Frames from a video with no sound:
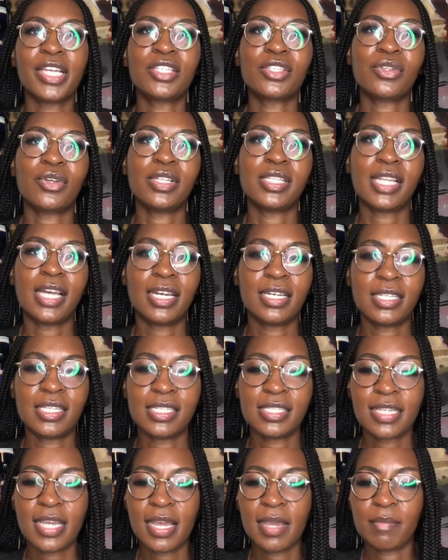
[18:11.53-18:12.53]
So a lot of the
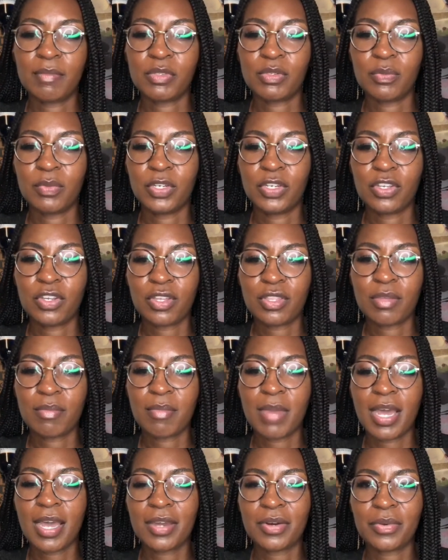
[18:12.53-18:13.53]
times when you're the
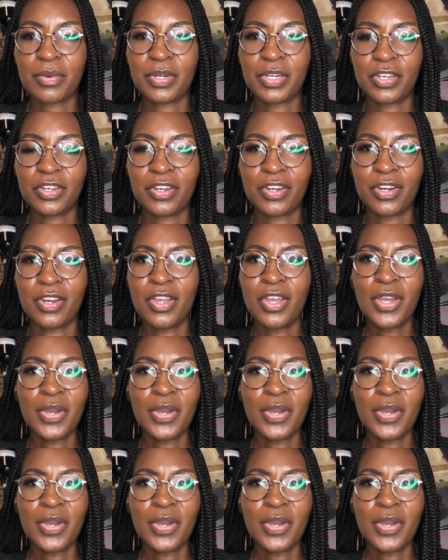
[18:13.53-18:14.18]
model and you're